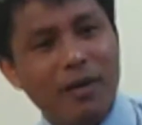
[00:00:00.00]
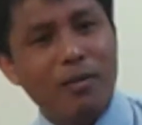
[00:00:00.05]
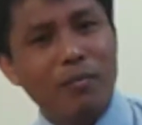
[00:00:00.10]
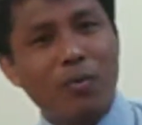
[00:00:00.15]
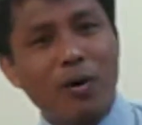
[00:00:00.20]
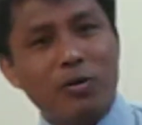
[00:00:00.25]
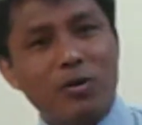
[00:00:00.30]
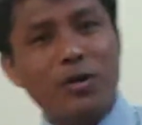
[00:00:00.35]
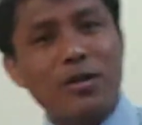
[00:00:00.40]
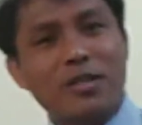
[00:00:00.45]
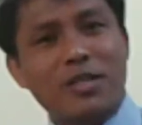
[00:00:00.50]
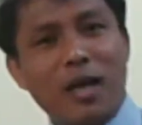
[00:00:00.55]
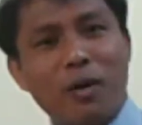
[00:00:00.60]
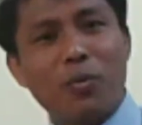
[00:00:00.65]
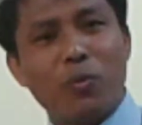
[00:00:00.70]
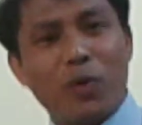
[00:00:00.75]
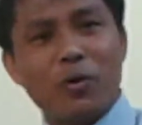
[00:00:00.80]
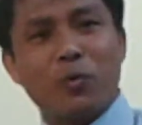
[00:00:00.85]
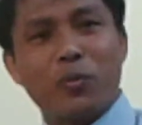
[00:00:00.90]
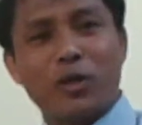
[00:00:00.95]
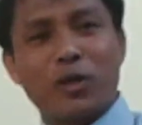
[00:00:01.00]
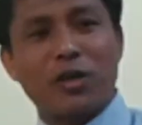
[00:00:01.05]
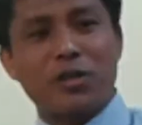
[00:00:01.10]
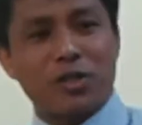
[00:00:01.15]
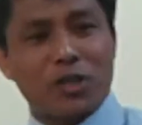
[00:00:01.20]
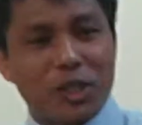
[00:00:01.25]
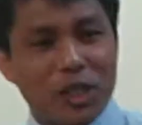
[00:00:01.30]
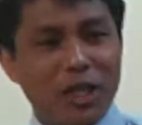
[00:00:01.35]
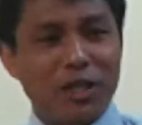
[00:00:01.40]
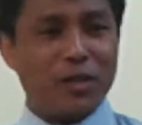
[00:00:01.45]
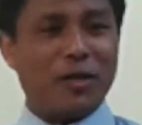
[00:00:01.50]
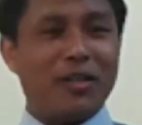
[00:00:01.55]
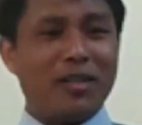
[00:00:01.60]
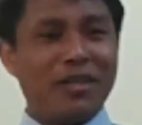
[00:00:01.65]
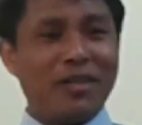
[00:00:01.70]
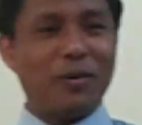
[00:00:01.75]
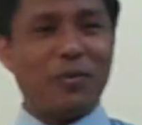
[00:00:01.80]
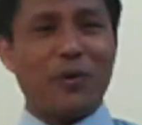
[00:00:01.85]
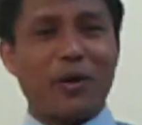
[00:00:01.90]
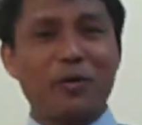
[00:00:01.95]
most of the time, what we
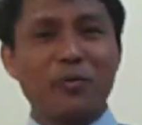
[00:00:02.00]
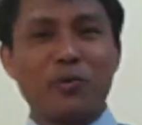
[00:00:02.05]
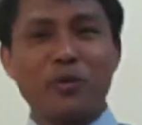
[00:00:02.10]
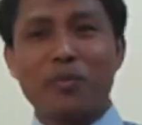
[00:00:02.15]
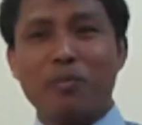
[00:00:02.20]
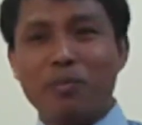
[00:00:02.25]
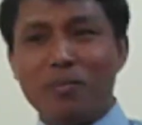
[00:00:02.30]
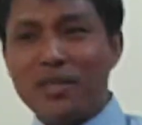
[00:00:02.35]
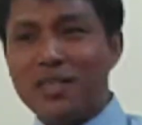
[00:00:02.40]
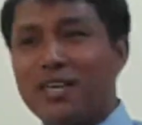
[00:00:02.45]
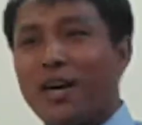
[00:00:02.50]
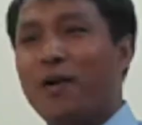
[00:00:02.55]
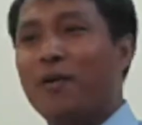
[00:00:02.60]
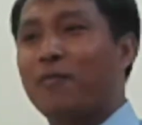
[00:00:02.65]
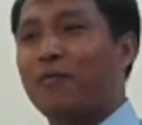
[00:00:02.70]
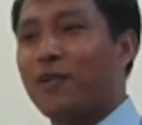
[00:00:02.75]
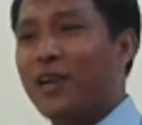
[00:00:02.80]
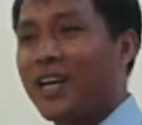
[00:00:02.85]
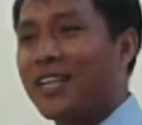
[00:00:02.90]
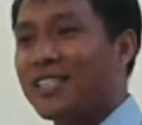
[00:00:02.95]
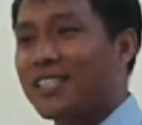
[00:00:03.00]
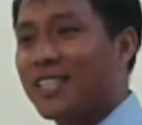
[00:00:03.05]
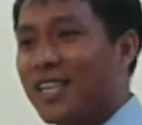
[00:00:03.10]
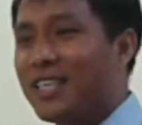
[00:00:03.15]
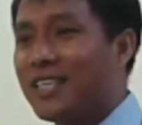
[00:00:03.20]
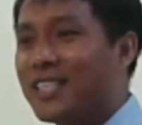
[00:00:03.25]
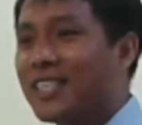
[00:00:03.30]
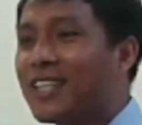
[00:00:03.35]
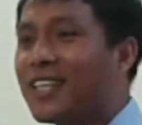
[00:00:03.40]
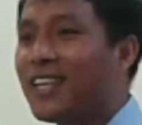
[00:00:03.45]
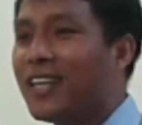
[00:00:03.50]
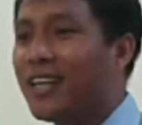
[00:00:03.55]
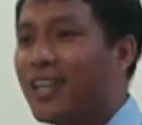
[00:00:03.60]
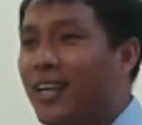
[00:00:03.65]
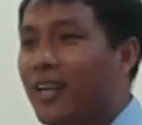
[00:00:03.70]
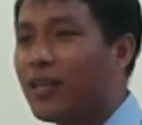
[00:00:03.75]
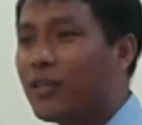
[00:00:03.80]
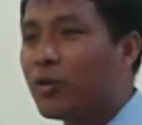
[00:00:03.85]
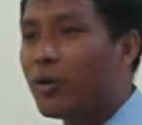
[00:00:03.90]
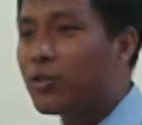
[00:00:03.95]
consider when we meet our friends is
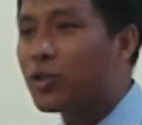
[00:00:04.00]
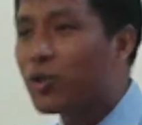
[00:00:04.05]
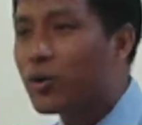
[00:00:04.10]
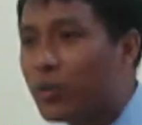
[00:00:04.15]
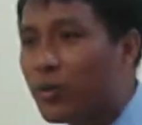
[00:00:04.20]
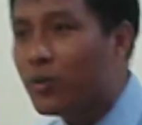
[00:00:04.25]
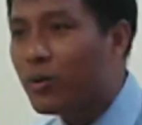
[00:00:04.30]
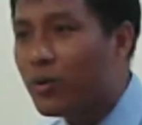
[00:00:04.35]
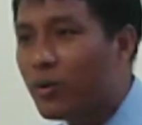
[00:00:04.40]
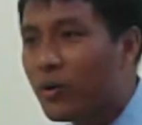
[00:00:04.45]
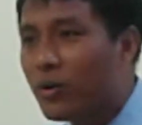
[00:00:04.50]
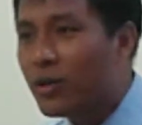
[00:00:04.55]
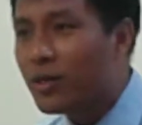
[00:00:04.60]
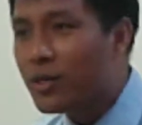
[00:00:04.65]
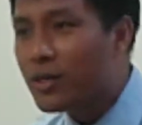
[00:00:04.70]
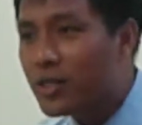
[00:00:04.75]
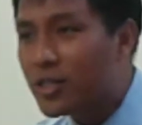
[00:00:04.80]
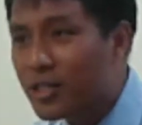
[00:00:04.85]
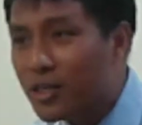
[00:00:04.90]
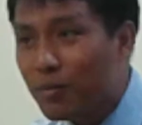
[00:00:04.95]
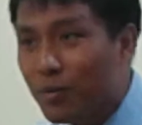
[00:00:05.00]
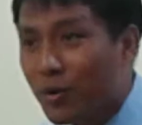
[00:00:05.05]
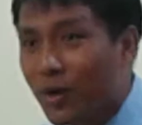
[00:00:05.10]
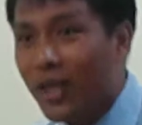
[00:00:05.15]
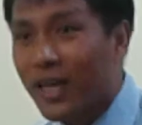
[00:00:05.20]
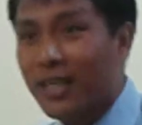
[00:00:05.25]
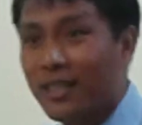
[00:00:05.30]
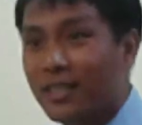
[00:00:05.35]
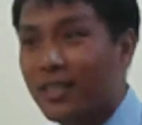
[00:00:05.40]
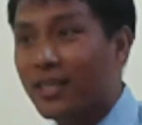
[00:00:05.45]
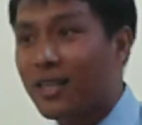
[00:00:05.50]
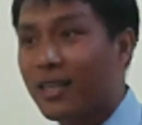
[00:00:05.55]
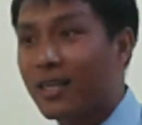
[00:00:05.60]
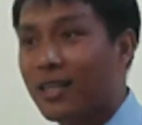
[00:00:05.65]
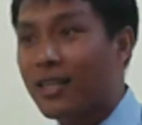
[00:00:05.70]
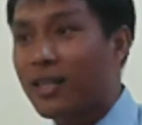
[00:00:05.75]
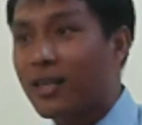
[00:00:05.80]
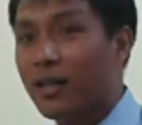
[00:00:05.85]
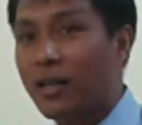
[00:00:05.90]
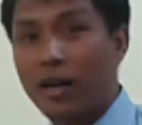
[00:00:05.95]
not to stimulate
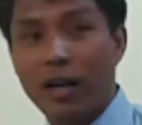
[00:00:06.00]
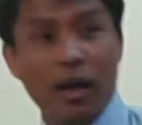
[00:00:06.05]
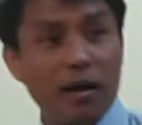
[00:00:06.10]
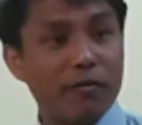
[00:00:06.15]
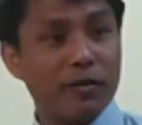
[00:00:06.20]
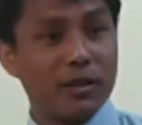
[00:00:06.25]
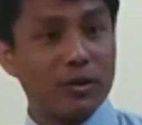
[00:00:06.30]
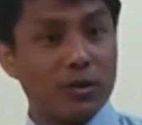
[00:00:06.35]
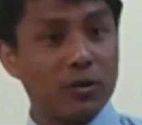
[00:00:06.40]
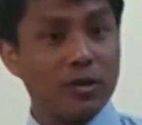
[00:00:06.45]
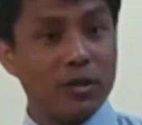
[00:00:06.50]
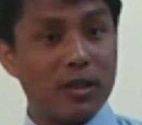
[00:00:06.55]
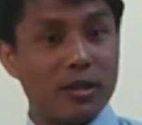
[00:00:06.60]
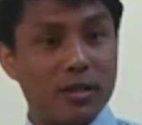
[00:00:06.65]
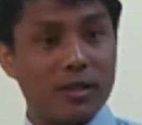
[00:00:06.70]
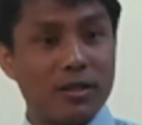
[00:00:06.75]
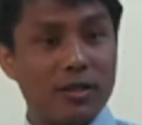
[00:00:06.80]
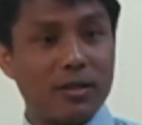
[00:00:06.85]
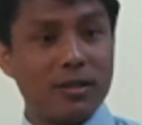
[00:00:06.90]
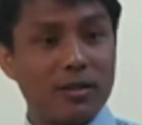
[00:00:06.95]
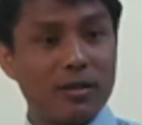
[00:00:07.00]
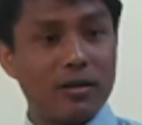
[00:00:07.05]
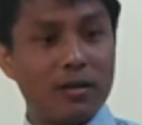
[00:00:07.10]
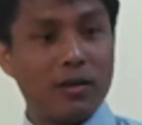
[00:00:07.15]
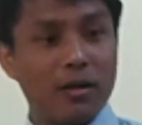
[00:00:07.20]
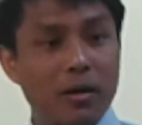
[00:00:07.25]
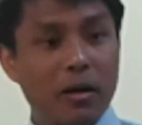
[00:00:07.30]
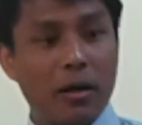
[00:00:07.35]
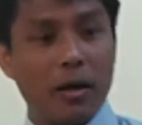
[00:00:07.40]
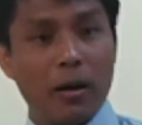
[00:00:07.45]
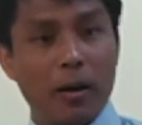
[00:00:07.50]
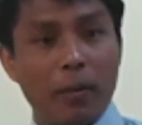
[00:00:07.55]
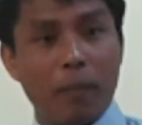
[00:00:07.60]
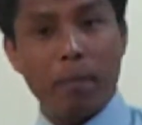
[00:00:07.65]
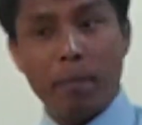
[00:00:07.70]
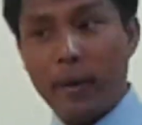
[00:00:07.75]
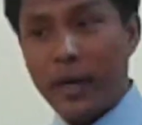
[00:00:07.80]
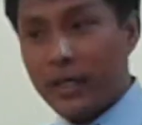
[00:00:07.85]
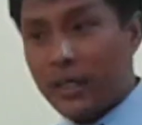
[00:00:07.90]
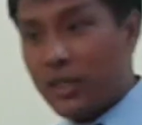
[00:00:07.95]
love and good deeds,
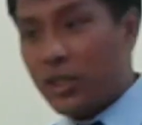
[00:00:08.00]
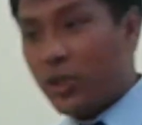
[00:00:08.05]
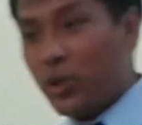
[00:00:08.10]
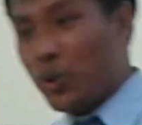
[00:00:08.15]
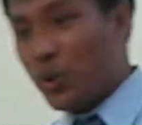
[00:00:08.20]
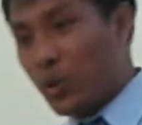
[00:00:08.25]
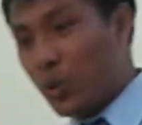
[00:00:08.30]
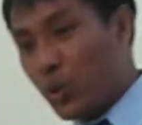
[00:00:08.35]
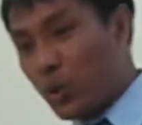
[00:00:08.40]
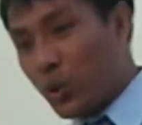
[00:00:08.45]
but to